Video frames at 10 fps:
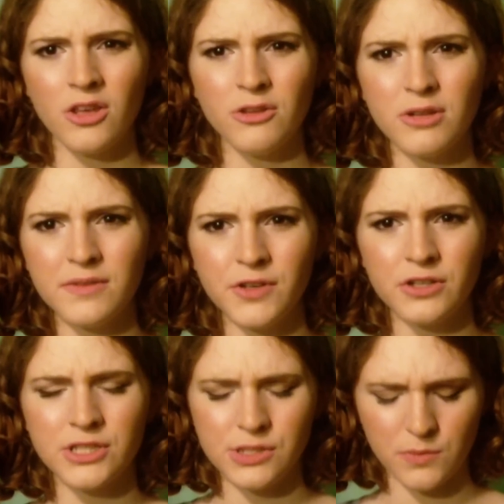
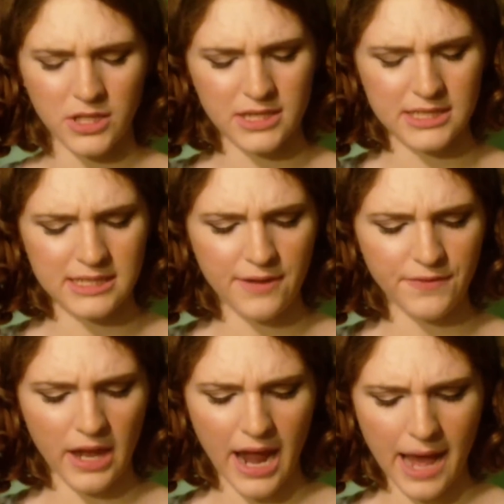universe with stuff
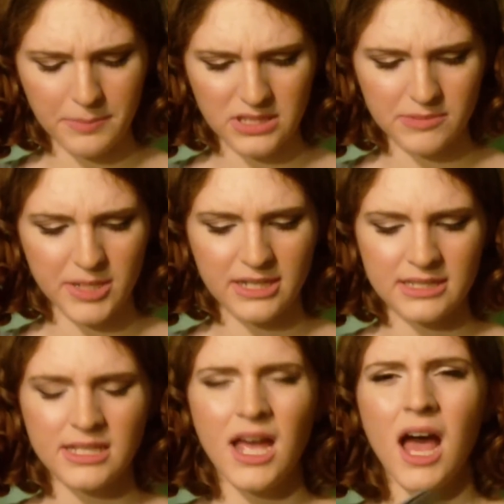that happens, because,